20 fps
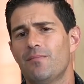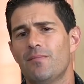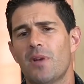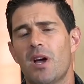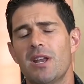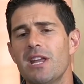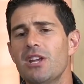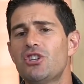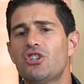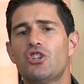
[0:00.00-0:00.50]

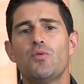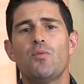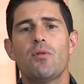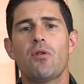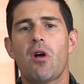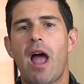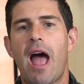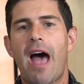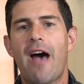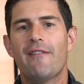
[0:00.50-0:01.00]
an issue we
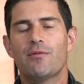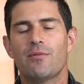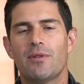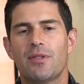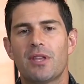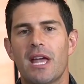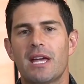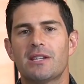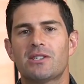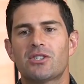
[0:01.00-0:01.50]
were having
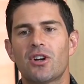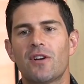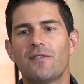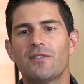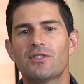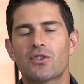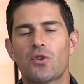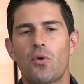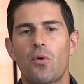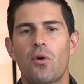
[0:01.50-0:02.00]
with guest
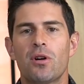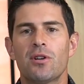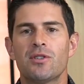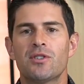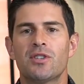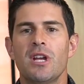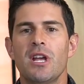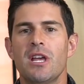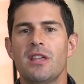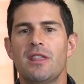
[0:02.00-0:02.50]
service
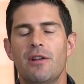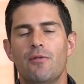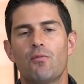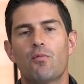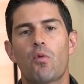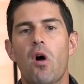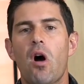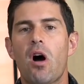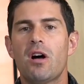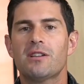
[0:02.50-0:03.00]
scores. Then
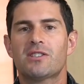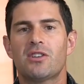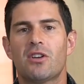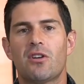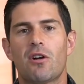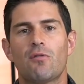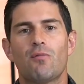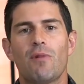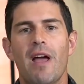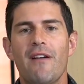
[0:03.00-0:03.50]
Ross on
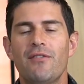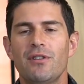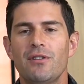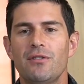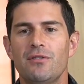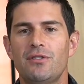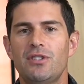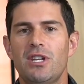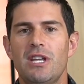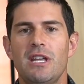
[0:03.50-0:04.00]
our
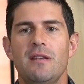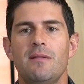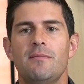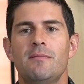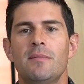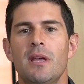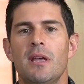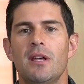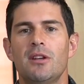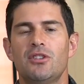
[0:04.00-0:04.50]
revenue team
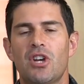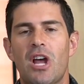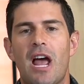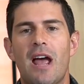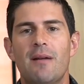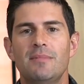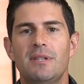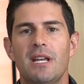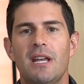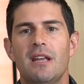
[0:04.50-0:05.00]

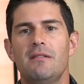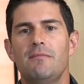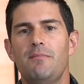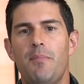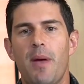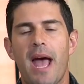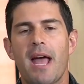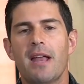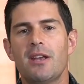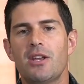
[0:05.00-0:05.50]
chimed in.
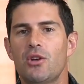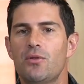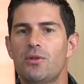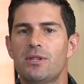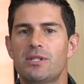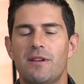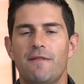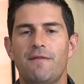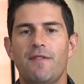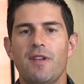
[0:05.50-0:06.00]
Ben, who
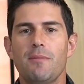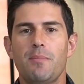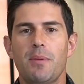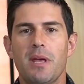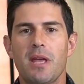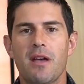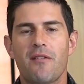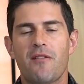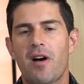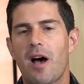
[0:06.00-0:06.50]
is a
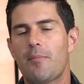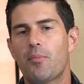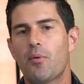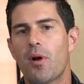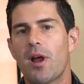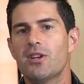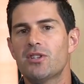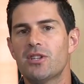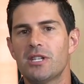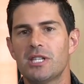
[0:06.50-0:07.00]
VP of
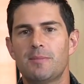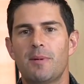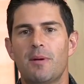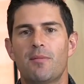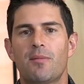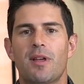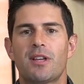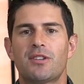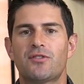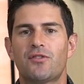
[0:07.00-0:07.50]
operations, been
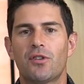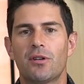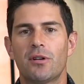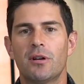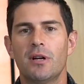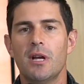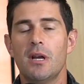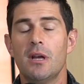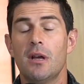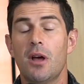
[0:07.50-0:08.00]
with us for
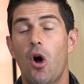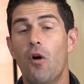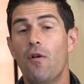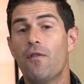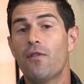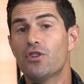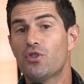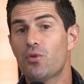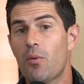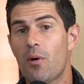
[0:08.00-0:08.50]

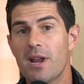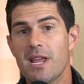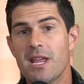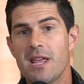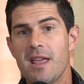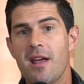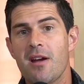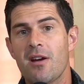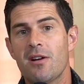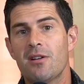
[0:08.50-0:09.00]
over 20
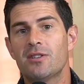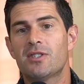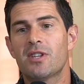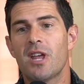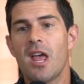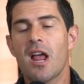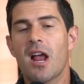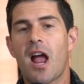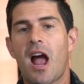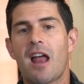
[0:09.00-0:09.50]
years,
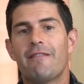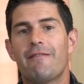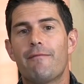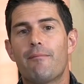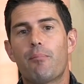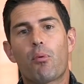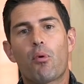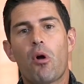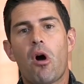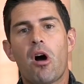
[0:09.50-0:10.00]
kind of
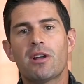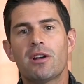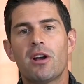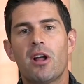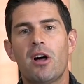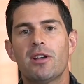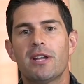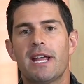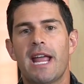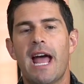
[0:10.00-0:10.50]
brought it
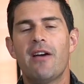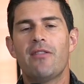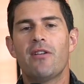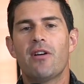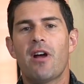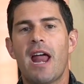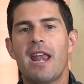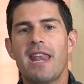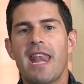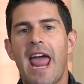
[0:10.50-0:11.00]
all together.
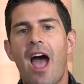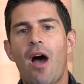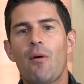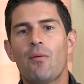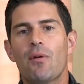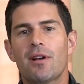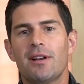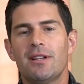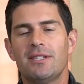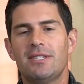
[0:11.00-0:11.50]
And now
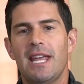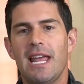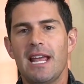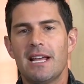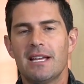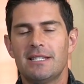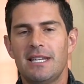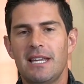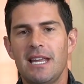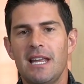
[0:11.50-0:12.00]
we're going to take
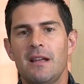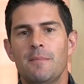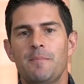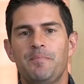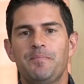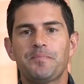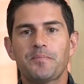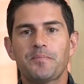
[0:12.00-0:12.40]
a team